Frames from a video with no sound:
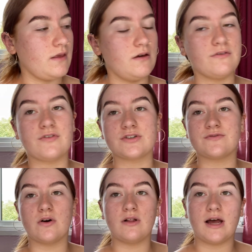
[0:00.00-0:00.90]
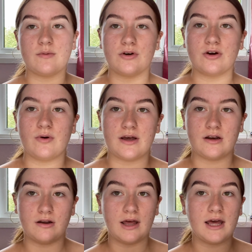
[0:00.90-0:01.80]
first of all, I would go
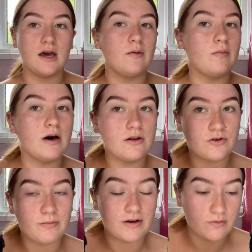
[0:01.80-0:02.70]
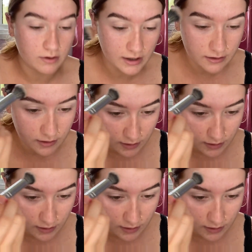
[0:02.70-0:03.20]
in and do my forehead.